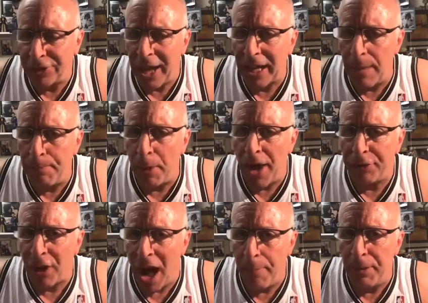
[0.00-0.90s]
Take a breath,
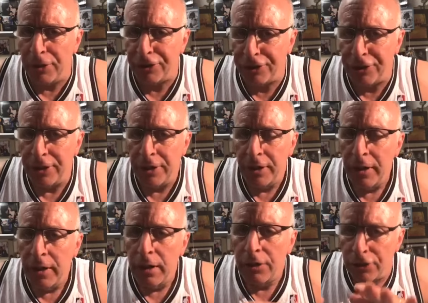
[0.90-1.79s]
Habas.
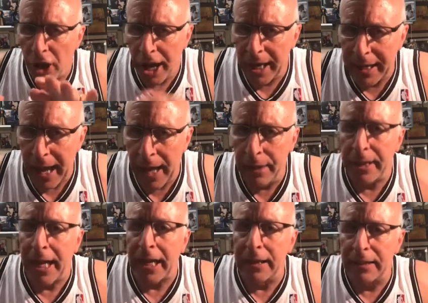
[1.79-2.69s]
Start again.
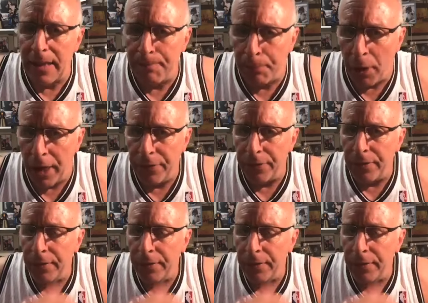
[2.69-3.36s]
Take a deep breath.